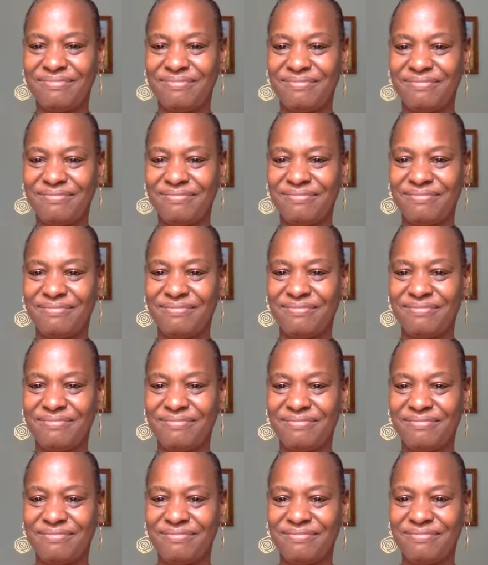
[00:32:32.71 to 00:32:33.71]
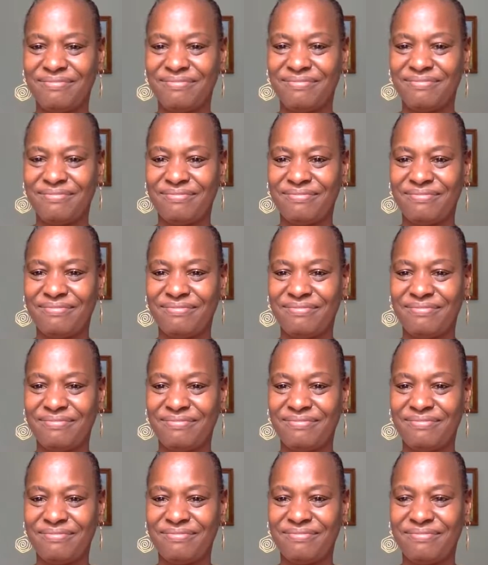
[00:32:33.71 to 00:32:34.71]

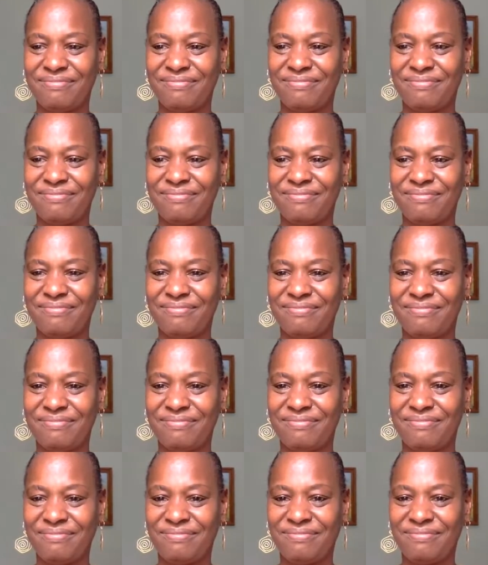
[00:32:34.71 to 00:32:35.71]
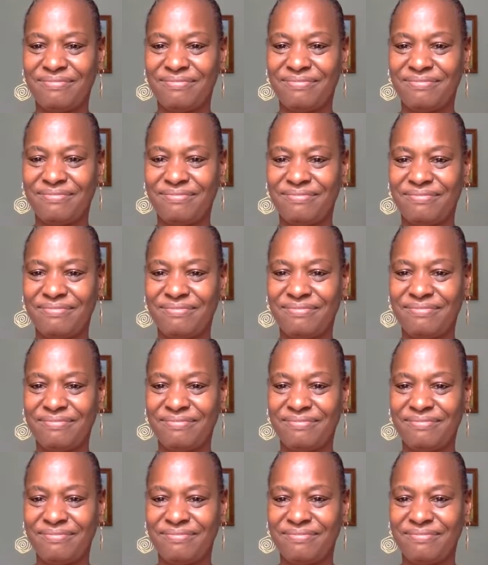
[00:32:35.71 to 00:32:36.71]

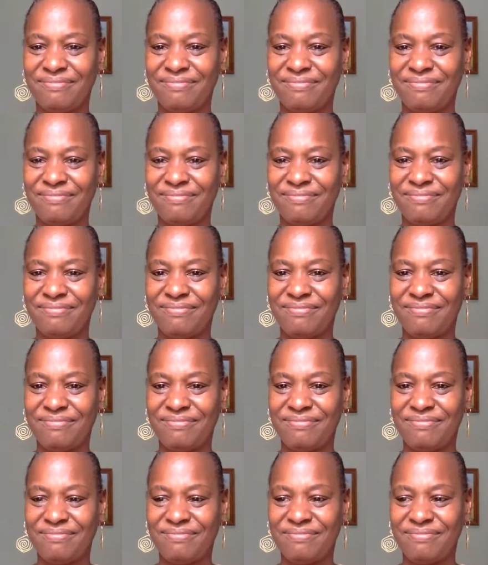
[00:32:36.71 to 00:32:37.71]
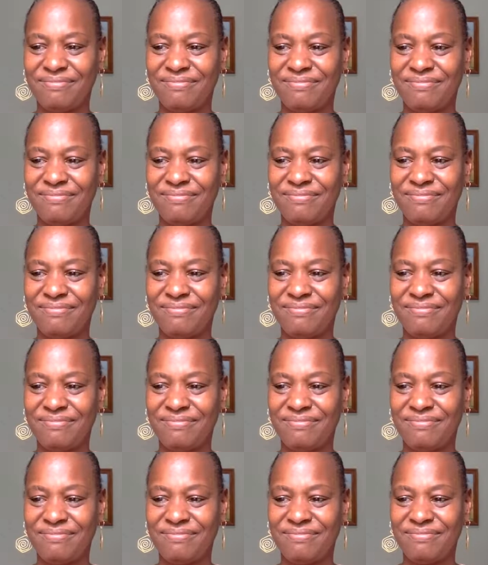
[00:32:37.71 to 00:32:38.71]

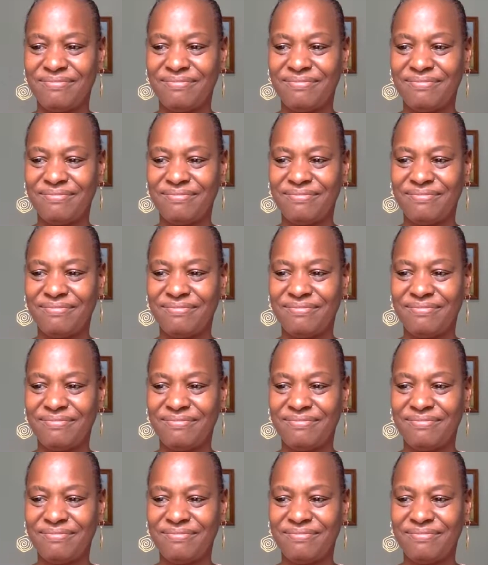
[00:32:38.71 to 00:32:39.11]
The person shown says nothing.